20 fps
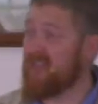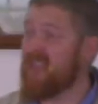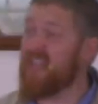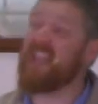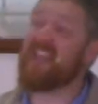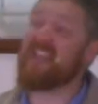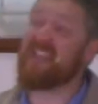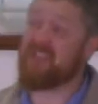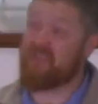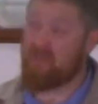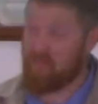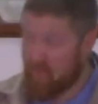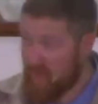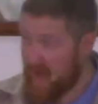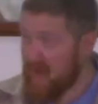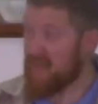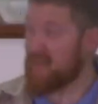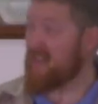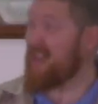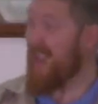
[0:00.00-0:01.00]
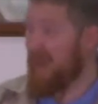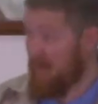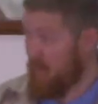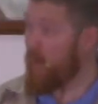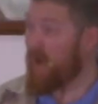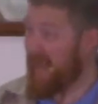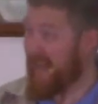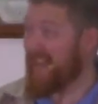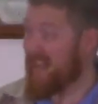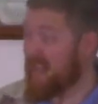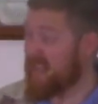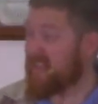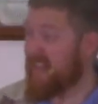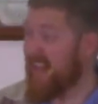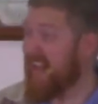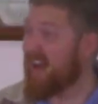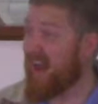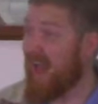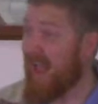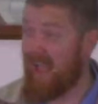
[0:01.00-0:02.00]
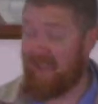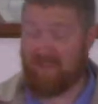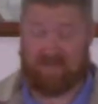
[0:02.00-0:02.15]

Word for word: is ready and willing as an ally.